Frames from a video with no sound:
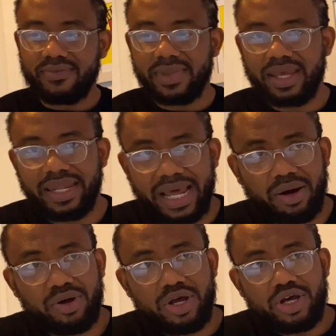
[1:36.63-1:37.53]
Now,
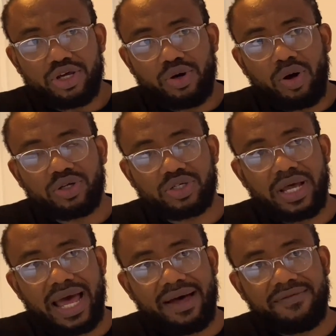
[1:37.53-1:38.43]
you also
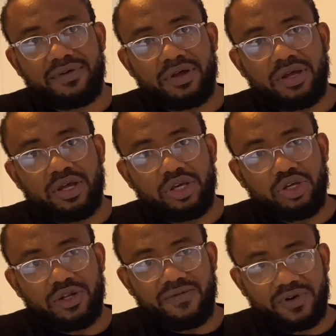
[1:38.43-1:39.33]
have
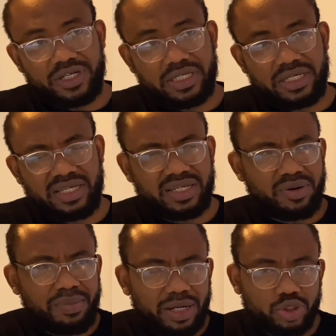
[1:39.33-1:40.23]
universities. There are
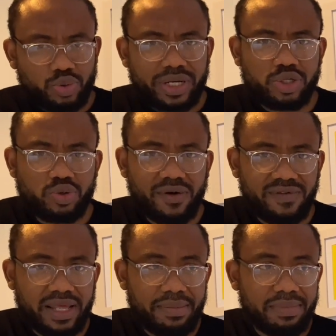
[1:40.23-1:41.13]
about 22 of
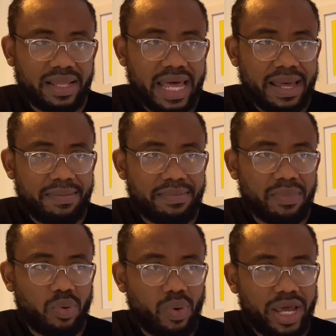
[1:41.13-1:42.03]
them
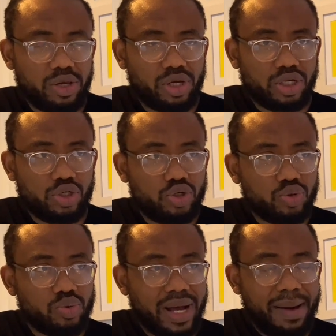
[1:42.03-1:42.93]
where you can
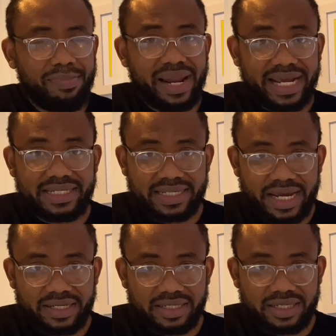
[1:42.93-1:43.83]
do applied
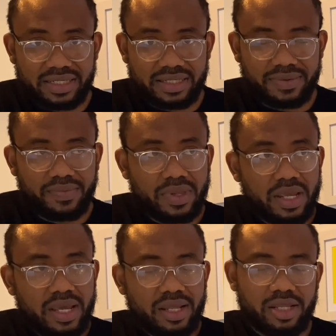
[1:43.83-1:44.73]
sciences.
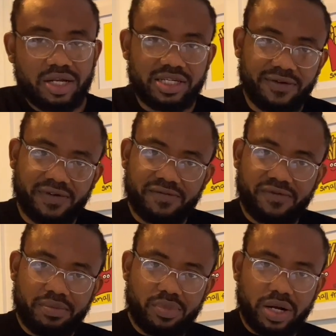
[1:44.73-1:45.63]
They're different
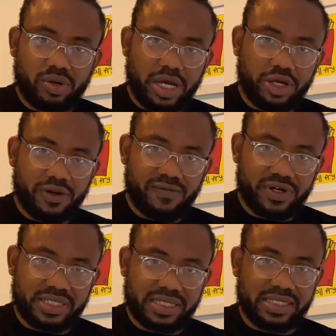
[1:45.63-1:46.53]
from regular
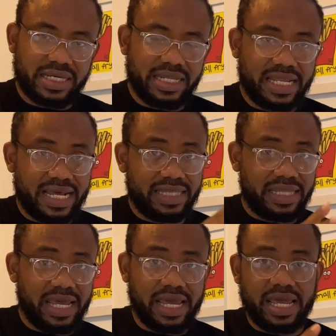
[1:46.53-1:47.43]
universities in that
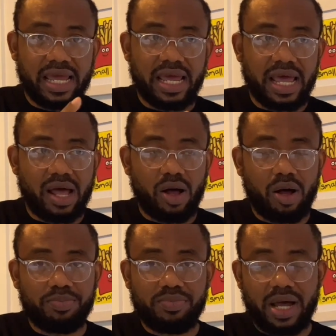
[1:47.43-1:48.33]
they
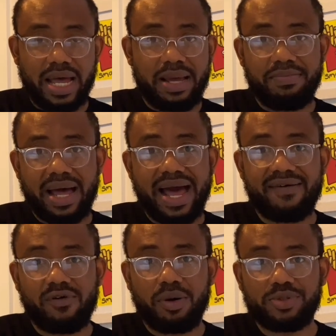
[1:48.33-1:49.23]
have
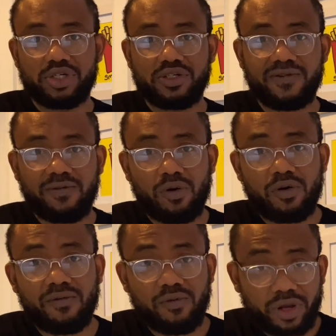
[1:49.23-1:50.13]
options for
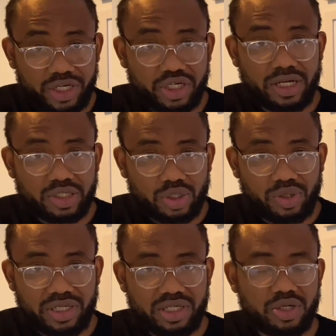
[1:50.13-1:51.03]
vocational
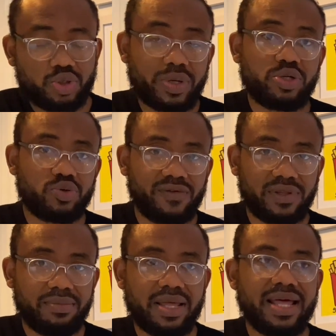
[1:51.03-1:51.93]
studies. There are 22 of them,
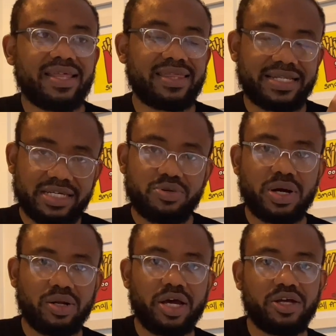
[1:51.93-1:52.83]
13
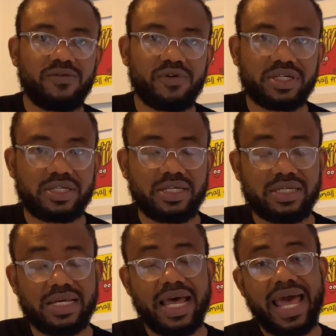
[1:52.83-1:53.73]
regular universities
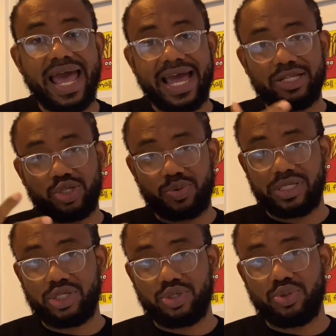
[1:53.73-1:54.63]
and
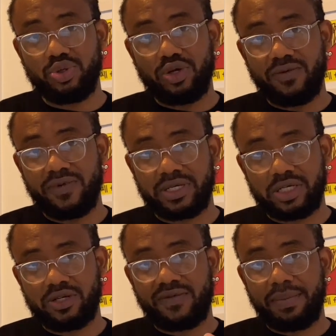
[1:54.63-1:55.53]
22 universities
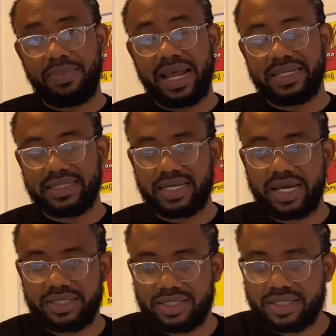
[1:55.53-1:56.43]
of applied
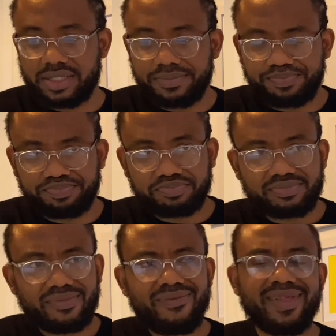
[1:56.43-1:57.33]
sciences.
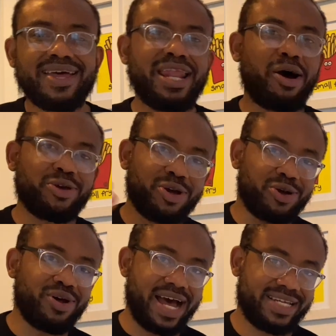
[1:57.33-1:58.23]
Now, you're going to
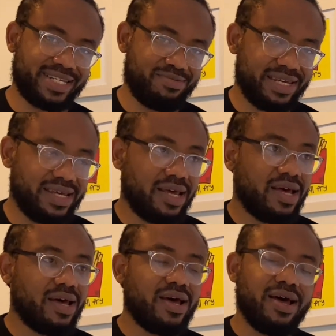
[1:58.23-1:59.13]
ask me,
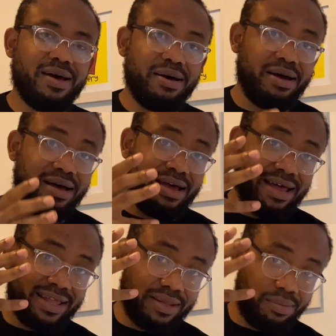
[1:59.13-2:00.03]

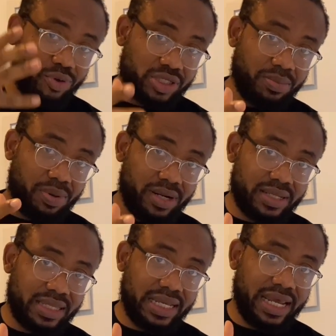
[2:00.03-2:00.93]
the most important
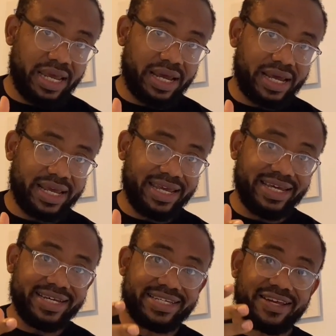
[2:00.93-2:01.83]
thing here is